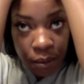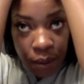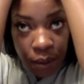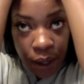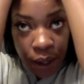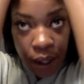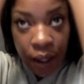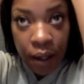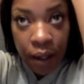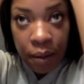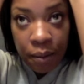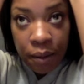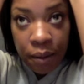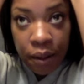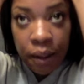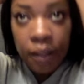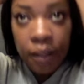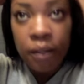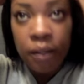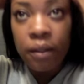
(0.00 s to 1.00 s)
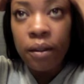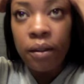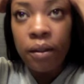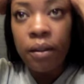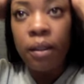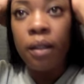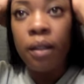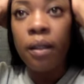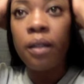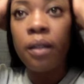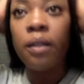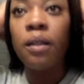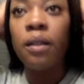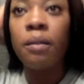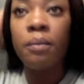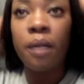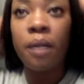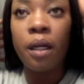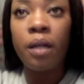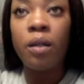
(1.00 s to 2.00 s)
bad, but hey,
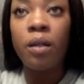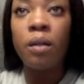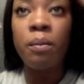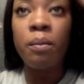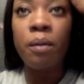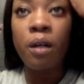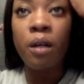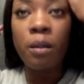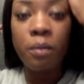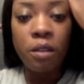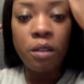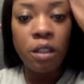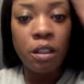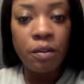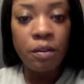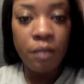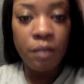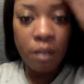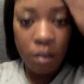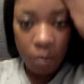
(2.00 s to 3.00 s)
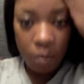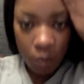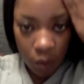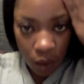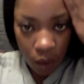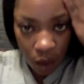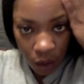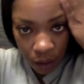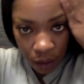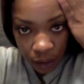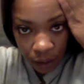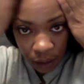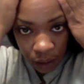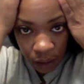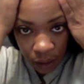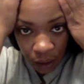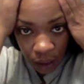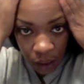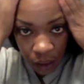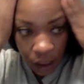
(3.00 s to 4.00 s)
I'm not gonna perm just for some weave, I
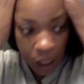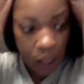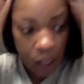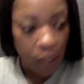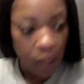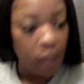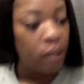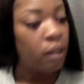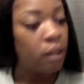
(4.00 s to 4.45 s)
tell you that.